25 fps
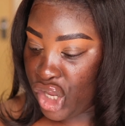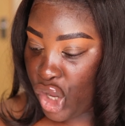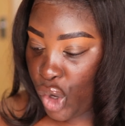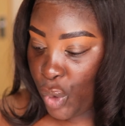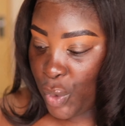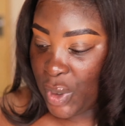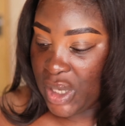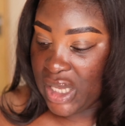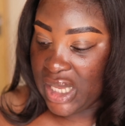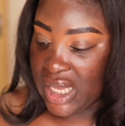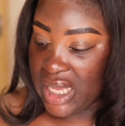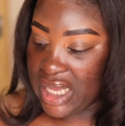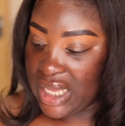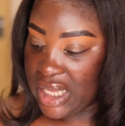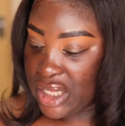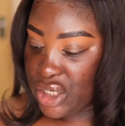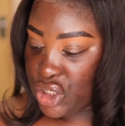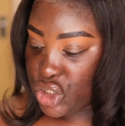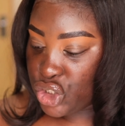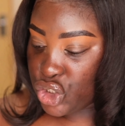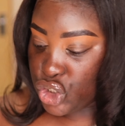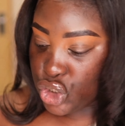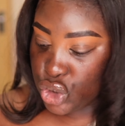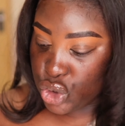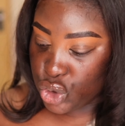going
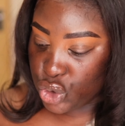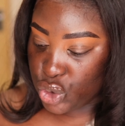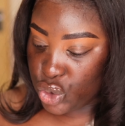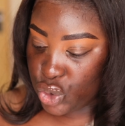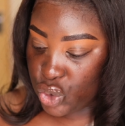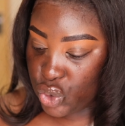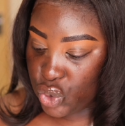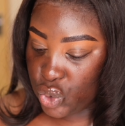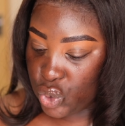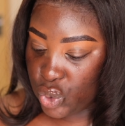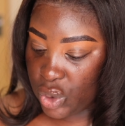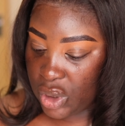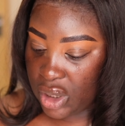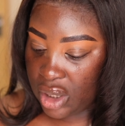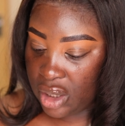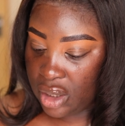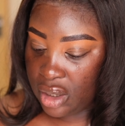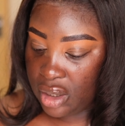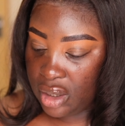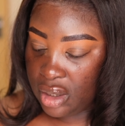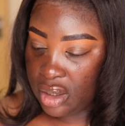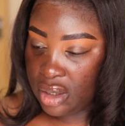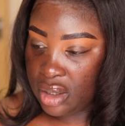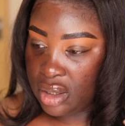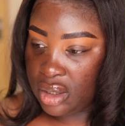into,
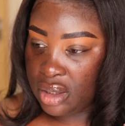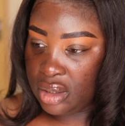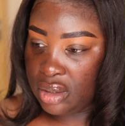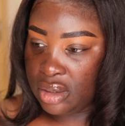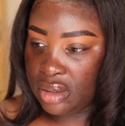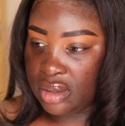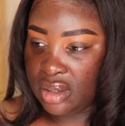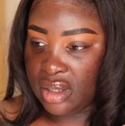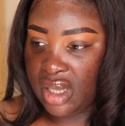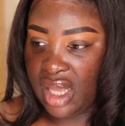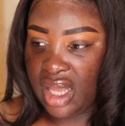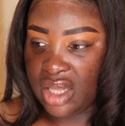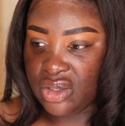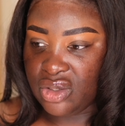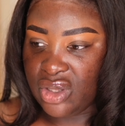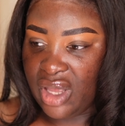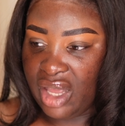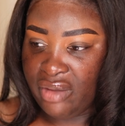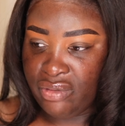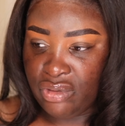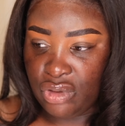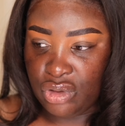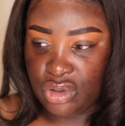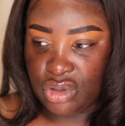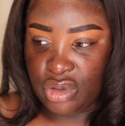okay, I don't
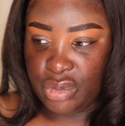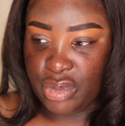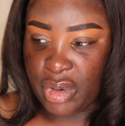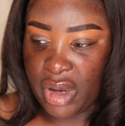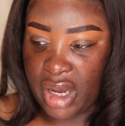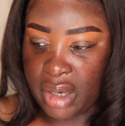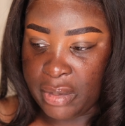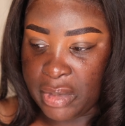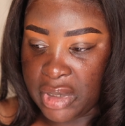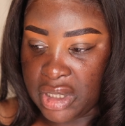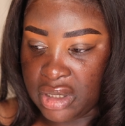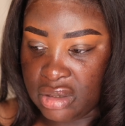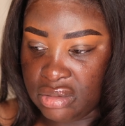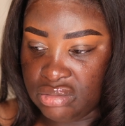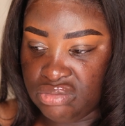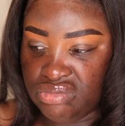have the new primer.